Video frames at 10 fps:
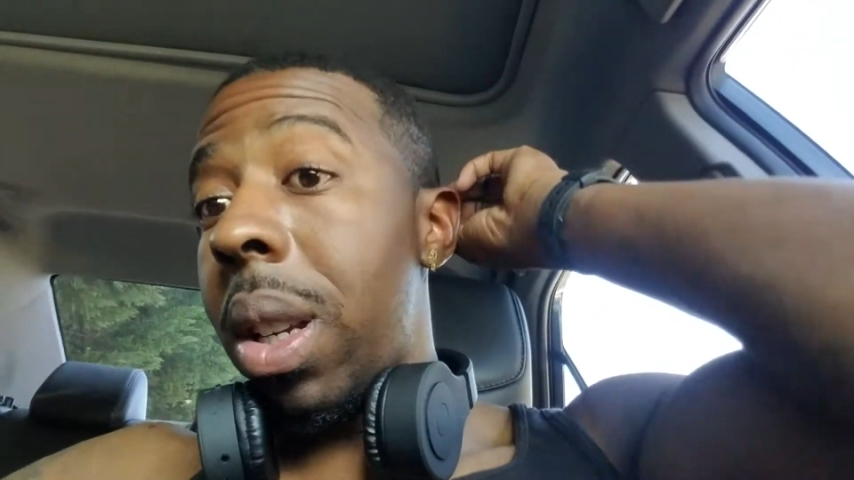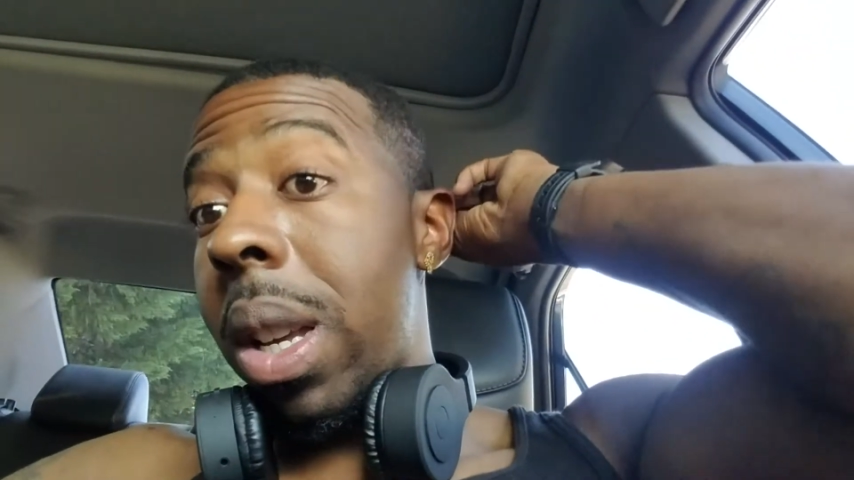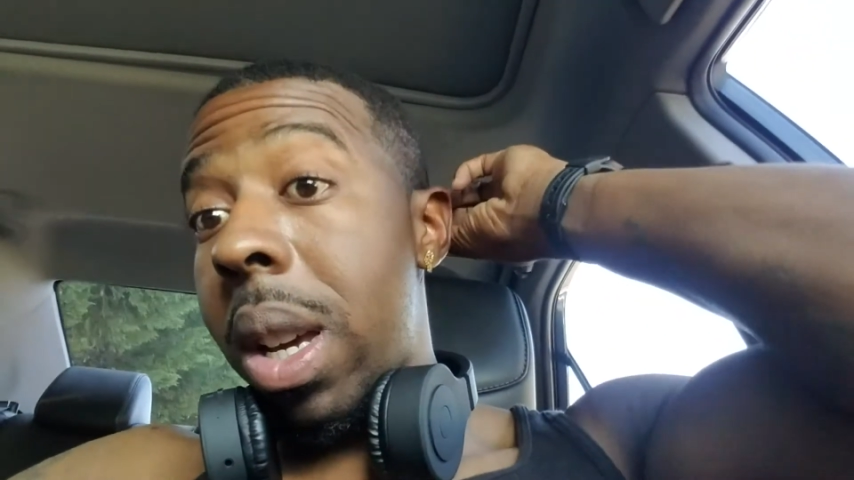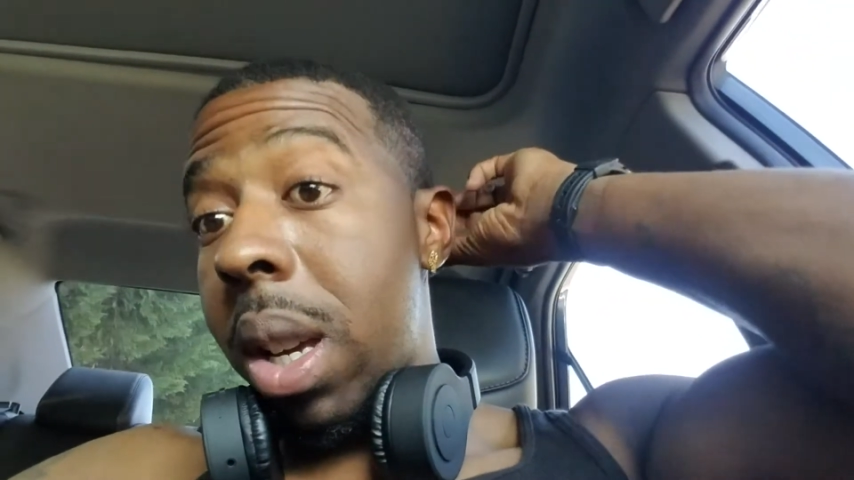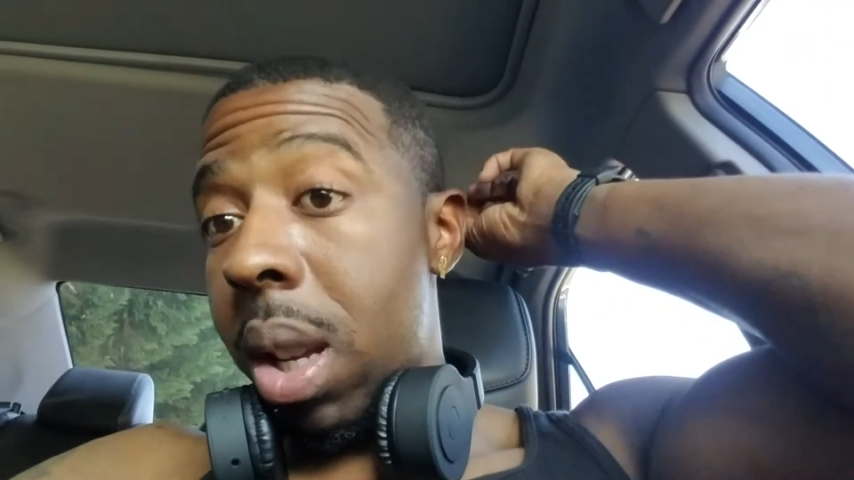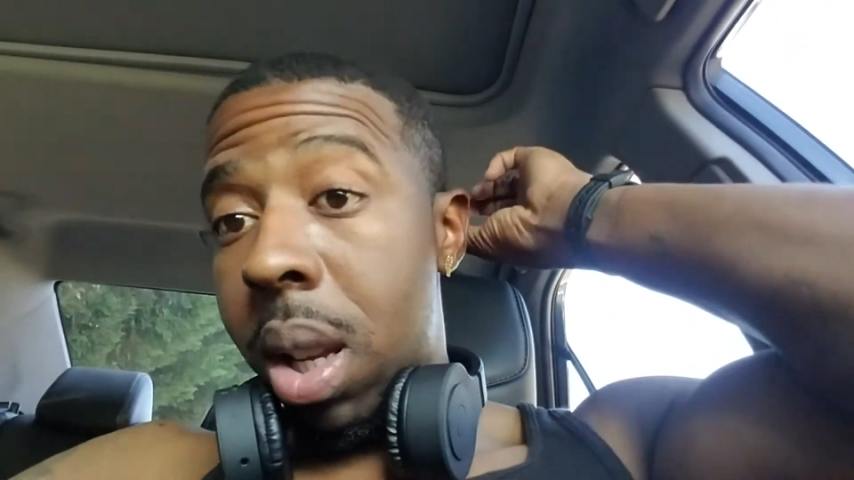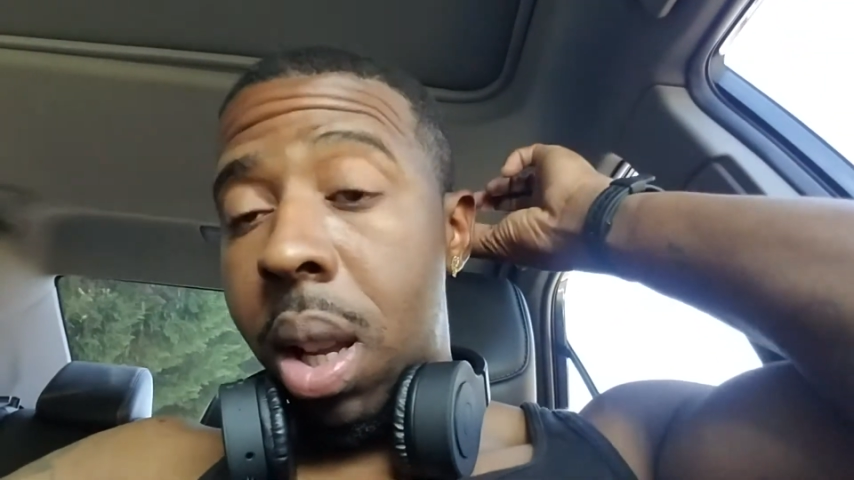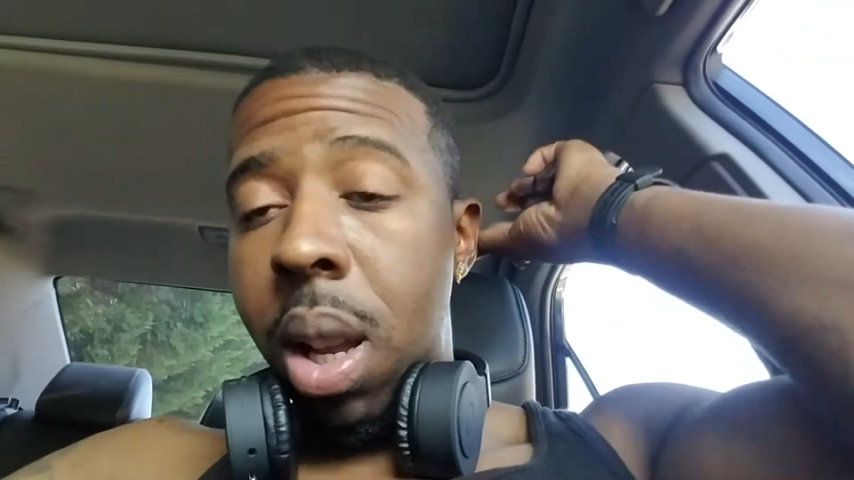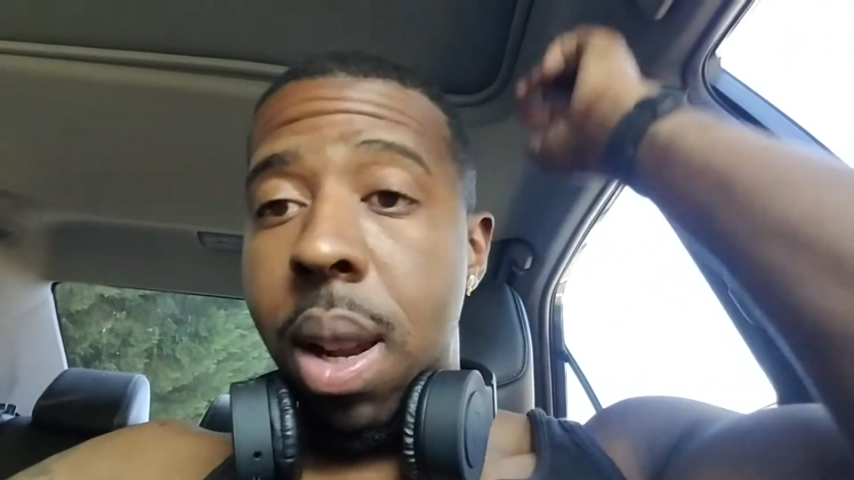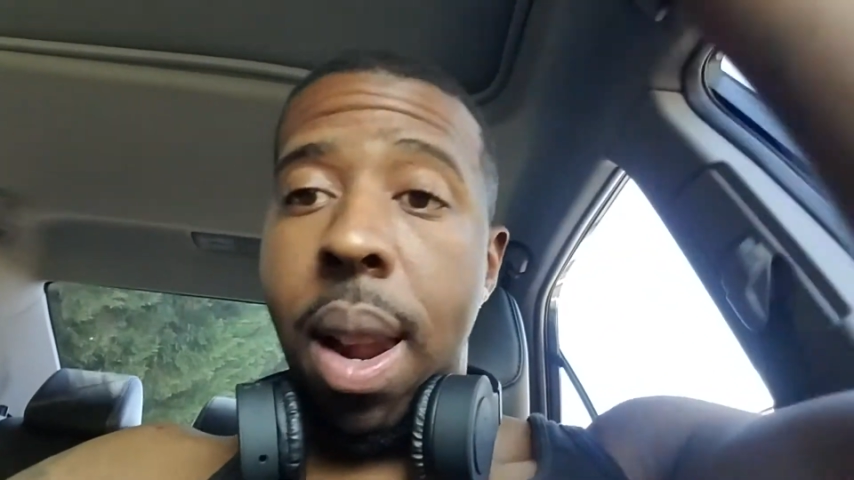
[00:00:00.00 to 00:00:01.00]
lying.
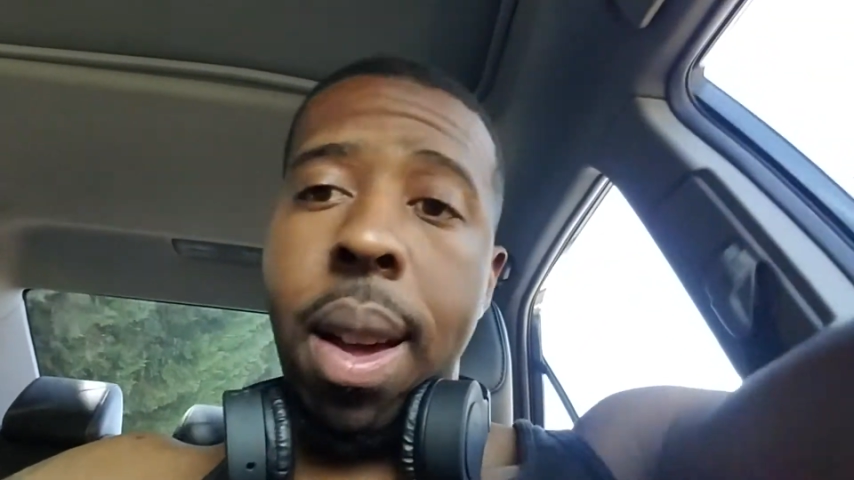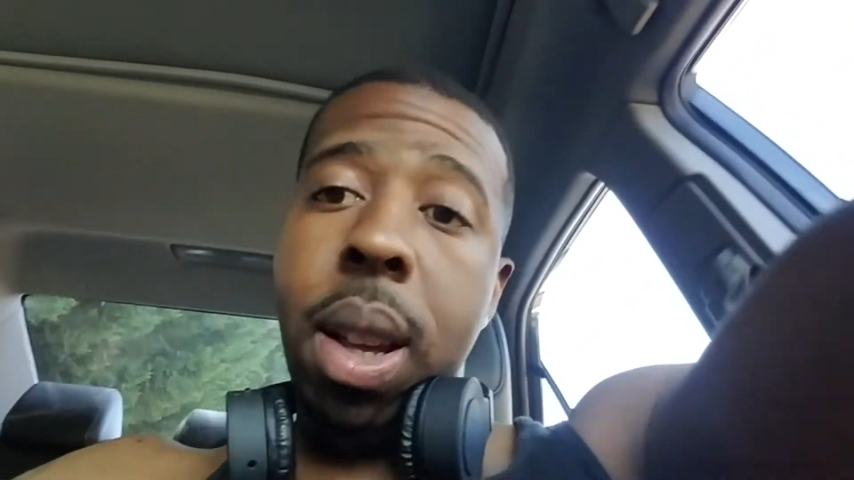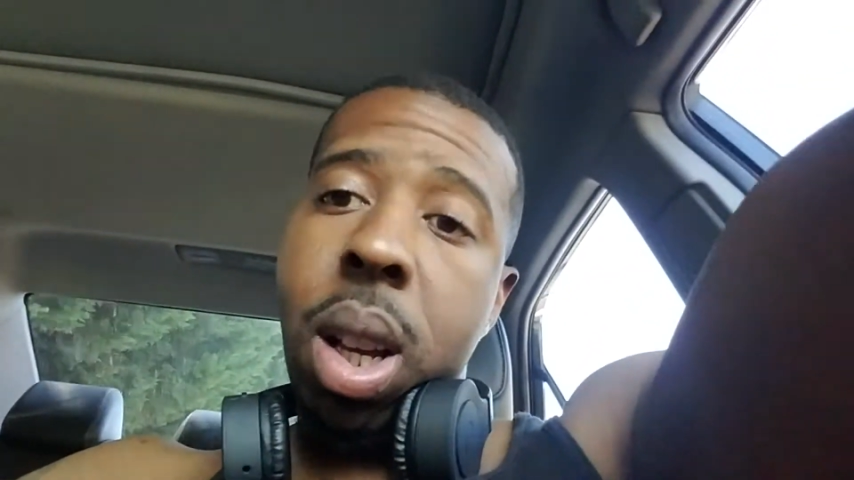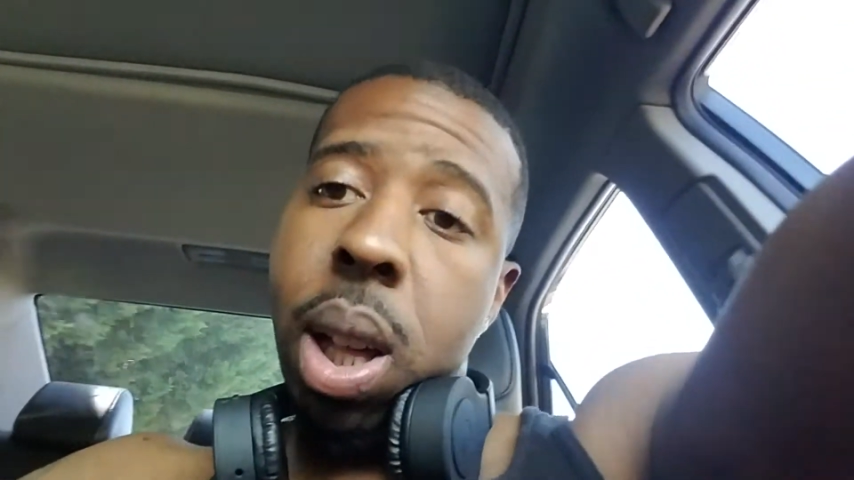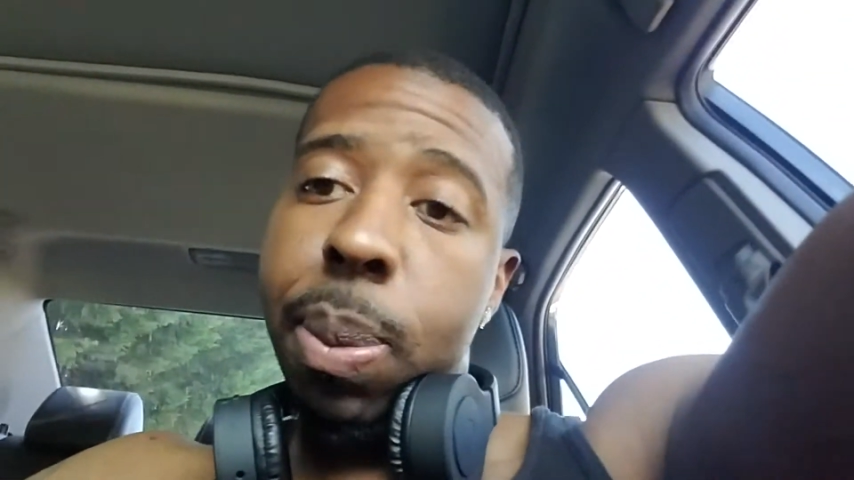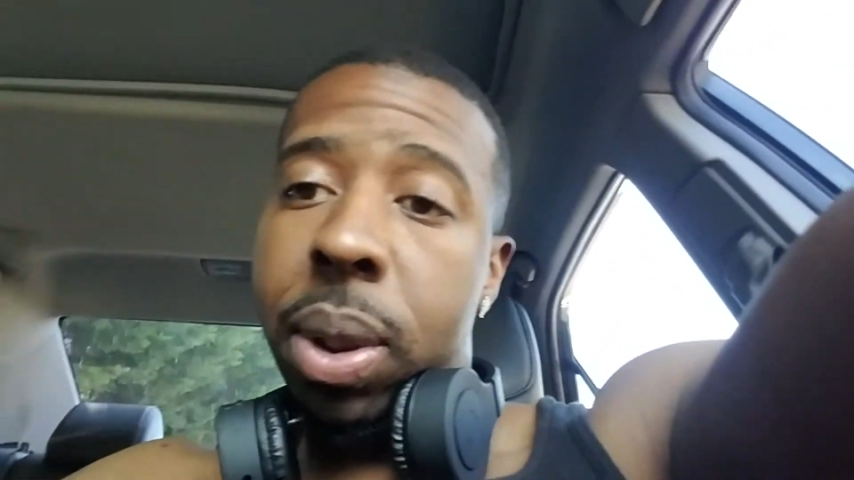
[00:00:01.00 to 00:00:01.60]
Like, comment,